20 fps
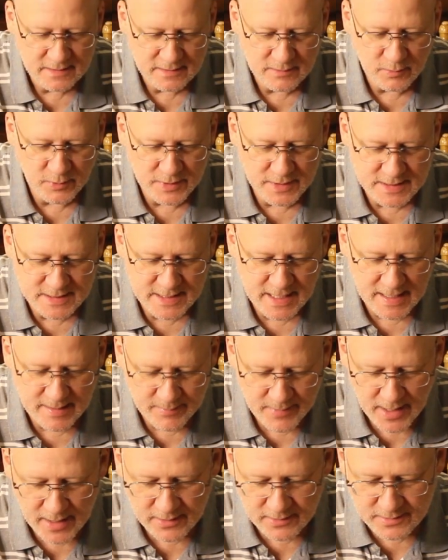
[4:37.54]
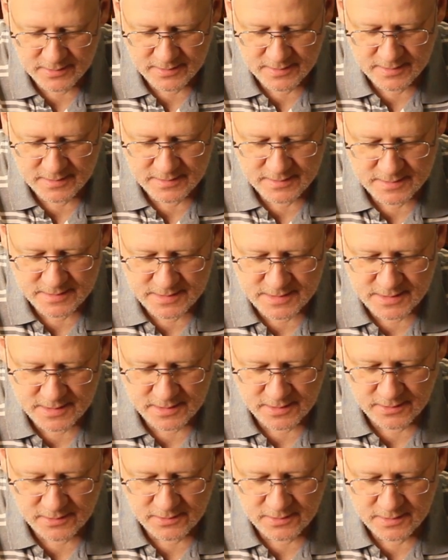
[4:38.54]
when this came out.
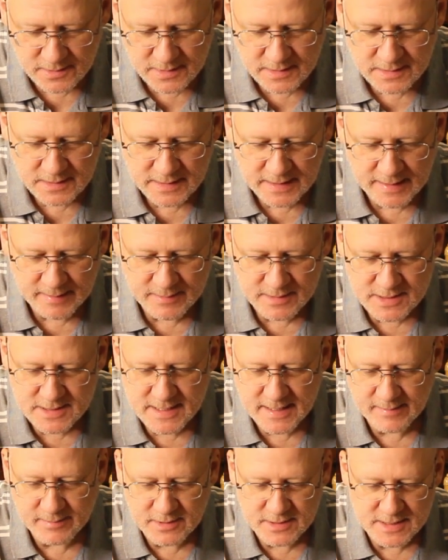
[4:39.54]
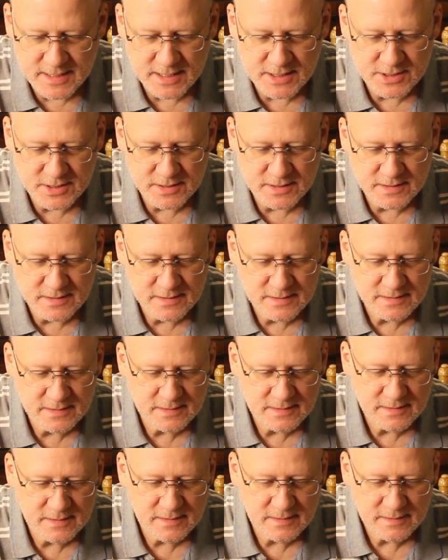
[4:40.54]
So image stabilization,
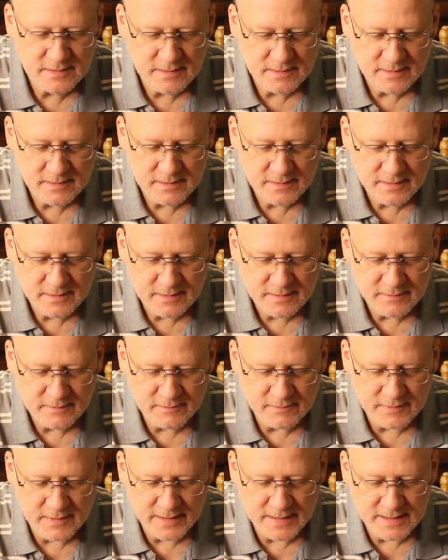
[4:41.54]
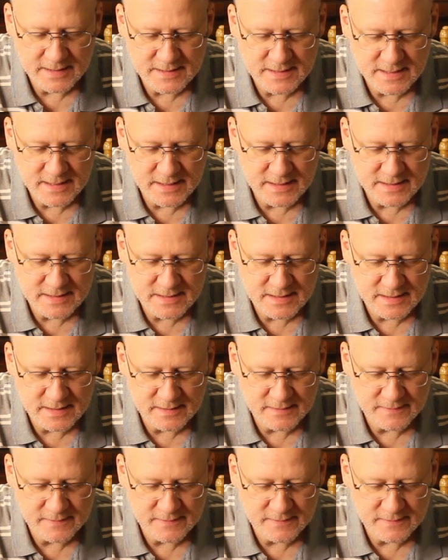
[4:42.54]
like I said, it's